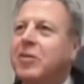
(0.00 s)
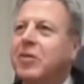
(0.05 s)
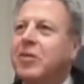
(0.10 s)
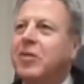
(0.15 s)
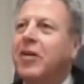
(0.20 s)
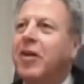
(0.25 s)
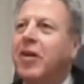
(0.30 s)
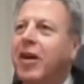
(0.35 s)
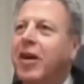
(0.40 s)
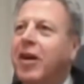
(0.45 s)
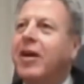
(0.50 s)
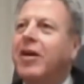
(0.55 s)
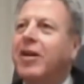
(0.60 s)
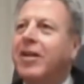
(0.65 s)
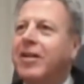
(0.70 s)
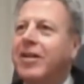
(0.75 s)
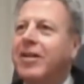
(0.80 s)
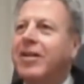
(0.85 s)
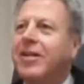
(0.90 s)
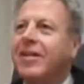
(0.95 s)
issues
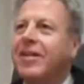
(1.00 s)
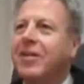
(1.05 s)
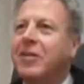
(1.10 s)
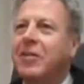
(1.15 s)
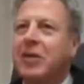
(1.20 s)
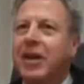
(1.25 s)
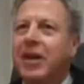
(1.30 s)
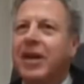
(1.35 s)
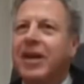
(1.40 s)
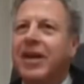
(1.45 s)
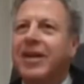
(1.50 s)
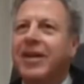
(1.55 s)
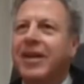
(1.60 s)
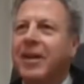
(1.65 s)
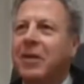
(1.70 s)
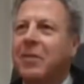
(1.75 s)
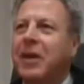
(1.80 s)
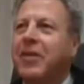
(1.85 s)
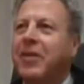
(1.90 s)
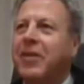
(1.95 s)
are,
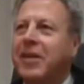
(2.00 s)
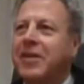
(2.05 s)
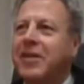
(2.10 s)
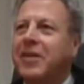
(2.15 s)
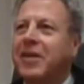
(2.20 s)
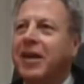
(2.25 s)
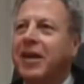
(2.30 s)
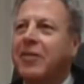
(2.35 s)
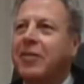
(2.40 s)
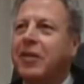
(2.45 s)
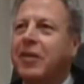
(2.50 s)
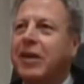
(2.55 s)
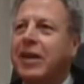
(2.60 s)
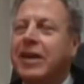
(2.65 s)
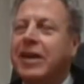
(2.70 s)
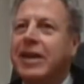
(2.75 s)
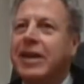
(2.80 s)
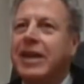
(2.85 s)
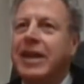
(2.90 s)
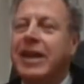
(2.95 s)
okay, about the
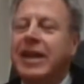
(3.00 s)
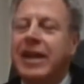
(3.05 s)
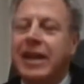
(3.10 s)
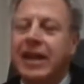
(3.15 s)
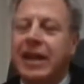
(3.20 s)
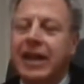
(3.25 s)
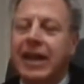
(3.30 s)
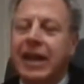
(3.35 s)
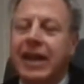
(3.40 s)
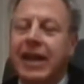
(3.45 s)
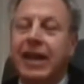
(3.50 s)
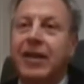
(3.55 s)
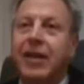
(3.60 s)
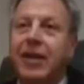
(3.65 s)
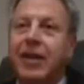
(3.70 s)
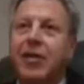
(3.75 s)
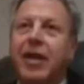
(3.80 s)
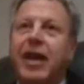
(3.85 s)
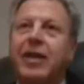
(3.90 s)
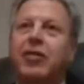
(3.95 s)
discovery.
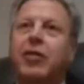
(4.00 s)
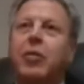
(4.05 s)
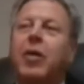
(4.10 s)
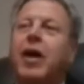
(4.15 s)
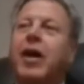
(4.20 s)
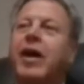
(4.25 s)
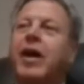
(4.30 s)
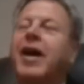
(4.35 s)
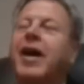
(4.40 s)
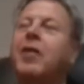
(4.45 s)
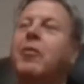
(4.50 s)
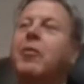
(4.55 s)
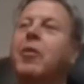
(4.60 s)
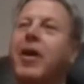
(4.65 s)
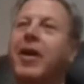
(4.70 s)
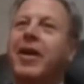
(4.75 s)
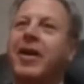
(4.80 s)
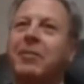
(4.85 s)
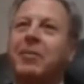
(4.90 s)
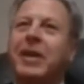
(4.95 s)
And that's why I
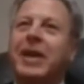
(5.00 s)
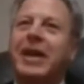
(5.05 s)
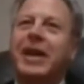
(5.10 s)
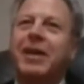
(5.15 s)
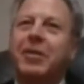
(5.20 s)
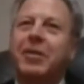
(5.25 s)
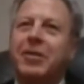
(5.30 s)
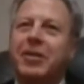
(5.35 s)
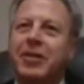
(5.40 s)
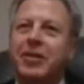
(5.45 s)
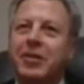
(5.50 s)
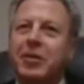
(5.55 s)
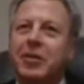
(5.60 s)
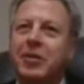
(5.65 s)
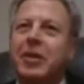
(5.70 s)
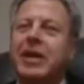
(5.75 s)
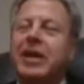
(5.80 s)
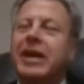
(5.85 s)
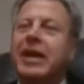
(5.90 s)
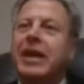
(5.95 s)
want to be able
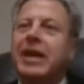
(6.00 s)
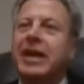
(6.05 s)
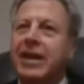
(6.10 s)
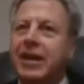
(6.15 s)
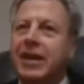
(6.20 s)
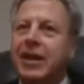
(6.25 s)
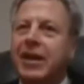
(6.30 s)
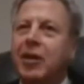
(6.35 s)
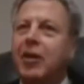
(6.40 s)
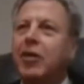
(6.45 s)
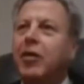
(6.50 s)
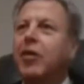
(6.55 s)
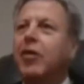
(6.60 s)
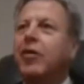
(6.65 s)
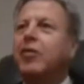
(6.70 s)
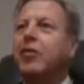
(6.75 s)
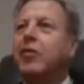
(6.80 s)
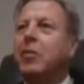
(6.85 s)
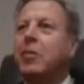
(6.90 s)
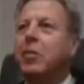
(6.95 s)
to
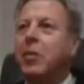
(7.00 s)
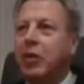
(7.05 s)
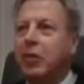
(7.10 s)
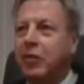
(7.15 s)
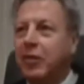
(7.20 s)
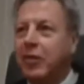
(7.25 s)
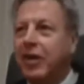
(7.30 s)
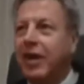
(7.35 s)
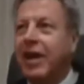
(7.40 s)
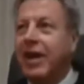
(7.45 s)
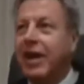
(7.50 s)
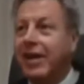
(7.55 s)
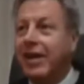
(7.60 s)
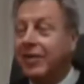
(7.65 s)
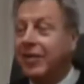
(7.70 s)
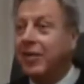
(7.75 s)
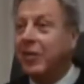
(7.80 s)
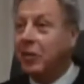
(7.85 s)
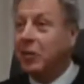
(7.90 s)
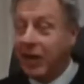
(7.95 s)
hear from both
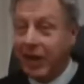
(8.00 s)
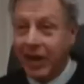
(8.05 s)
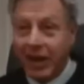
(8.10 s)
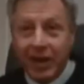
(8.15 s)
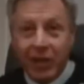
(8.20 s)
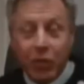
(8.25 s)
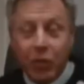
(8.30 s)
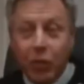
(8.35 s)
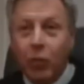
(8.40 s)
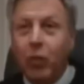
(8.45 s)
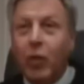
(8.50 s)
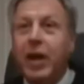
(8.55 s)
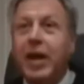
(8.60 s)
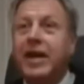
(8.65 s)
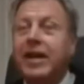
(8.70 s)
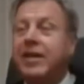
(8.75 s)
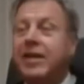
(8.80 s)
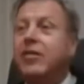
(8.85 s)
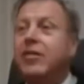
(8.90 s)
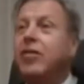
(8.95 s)
sides, okay,
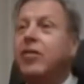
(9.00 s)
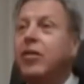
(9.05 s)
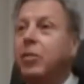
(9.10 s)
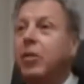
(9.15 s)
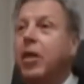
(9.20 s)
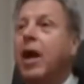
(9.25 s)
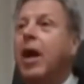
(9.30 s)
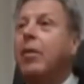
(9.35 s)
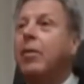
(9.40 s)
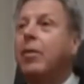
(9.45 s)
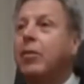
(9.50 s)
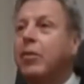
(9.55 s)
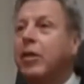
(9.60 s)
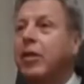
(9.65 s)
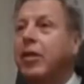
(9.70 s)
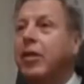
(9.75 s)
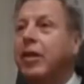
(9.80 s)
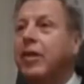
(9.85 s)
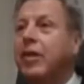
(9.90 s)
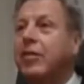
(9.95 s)
what is the
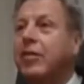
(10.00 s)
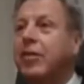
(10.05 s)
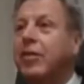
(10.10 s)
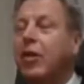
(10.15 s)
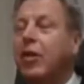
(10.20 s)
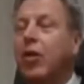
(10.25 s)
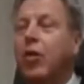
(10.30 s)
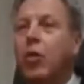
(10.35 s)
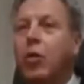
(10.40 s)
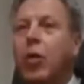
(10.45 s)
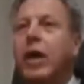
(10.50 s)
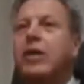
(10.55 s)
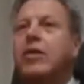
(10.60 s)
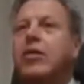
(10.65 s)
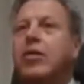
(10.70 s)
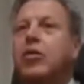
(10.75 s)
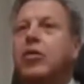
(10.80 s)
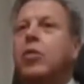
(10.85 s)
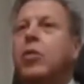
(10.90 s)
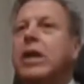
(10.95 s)
problem with this?
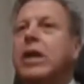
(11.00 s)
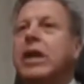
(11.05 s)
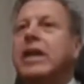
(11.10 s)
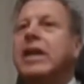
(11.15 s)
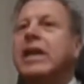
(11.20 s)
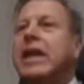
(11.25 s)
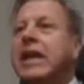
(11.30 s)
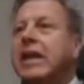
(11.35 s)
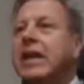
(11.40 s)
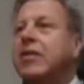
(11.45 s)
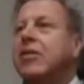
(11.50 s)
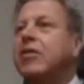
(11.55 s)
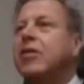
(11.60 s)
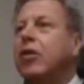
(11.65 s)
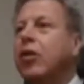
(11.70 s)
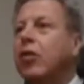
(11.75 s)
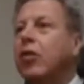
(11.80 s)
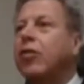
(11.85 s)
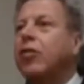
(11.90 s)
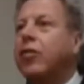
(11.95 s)
What do we
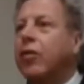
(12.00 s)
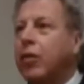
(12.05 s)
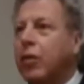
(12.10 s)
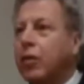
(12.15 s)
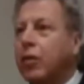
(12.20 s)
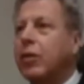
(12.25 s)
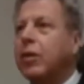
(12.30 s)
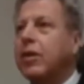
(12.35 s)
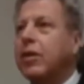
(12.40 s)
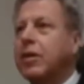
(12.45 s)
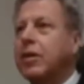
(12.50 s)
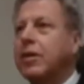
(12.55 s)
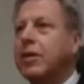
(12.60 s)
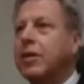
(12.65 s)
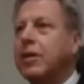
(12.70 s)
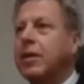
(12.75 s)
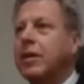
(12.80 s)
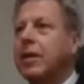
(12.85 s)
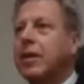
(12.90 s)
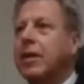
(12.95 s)
need to go forward?
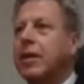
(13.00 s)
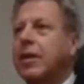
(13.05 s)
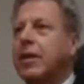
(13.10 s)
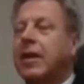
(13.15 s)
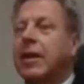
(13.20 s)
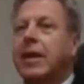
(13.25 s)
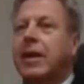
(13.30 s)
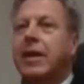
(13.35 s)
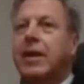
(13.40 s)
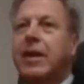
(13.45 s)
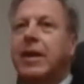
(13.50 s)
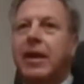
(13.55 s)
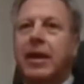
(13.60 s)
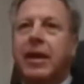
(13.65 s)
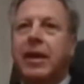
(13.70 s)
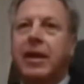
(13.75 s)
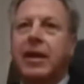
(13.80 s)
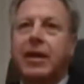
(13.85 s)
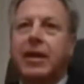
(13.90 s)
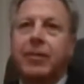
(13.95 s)

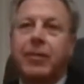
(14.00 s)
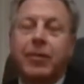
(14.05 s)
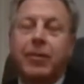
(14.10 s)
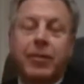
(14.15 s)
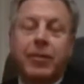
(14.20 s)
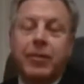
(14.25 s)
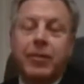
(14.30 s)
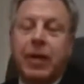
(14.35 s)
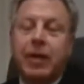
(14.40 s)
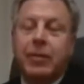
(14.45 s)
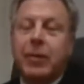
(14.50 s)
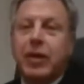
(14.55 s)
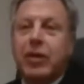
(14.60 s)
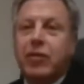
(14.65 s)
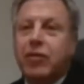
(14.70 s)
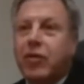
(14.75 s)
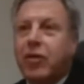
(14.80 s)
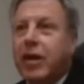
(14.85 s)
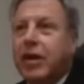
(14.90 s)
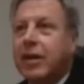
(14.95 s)
And I'm
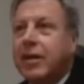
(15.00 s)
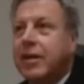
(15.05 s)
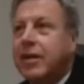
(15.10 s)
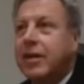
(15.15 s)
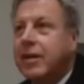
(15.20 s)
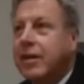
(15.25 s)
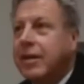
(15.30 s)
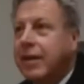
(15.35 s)
going to try